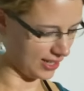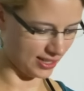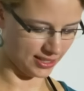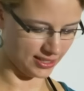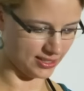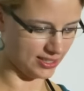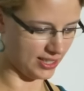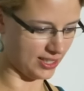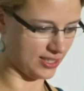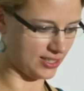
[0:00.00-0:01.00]
And
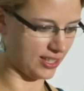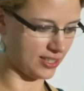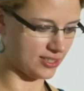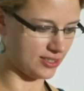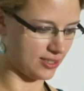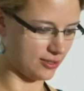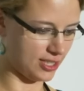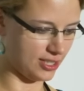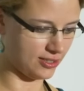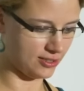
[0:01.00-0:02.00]
add a text
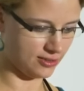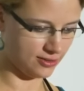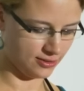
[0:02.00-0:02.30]
node here.